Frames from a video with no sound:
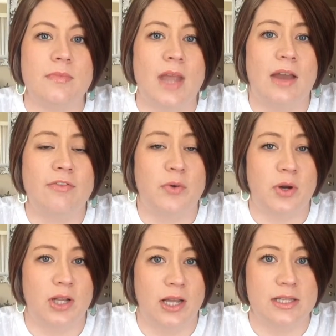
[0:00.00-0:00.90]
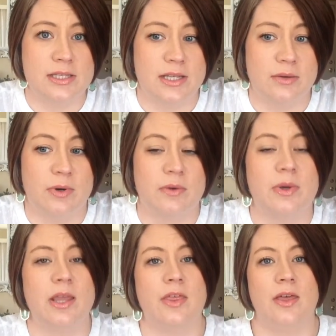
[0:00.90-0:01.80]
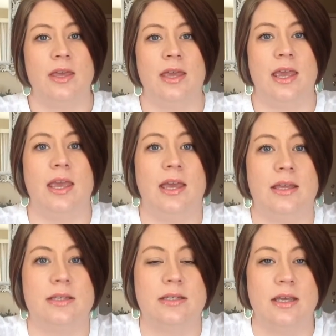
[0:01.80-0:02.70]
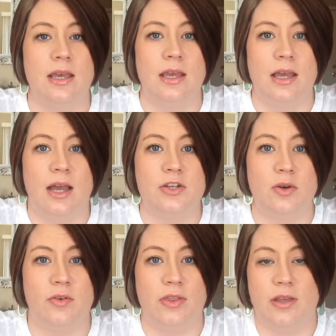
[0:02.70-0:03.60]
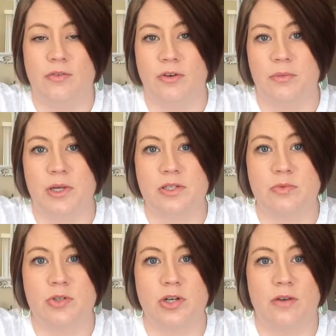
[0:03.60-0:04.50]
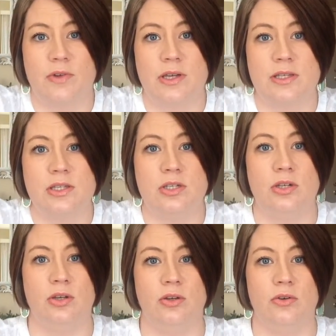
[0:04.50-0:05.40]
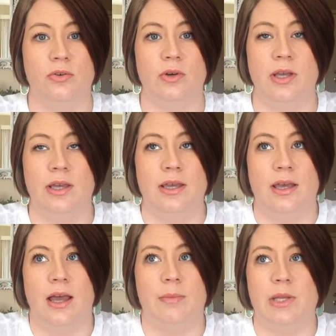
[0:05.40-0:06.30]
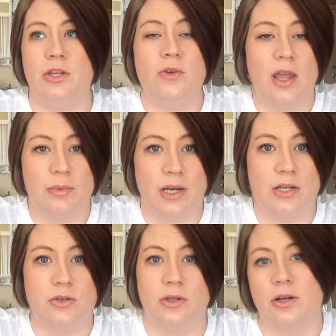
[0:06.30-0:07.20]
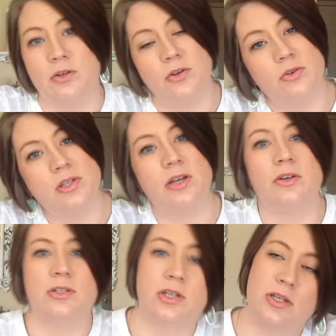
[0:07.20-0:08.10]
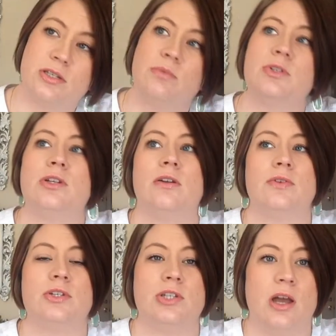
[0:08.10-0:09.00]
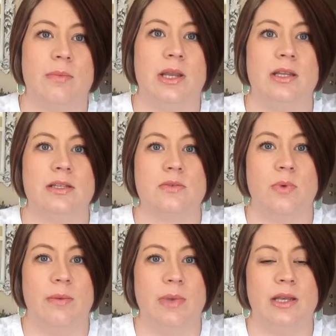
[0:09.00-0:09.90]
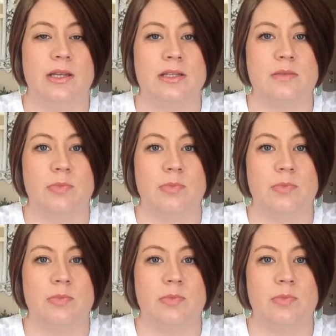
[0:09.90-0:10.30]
have 4 clients that I work with, and I do everything from customer service to, you name it, I do it. I do newsletters, customer service, shop maintenance, web maintenance,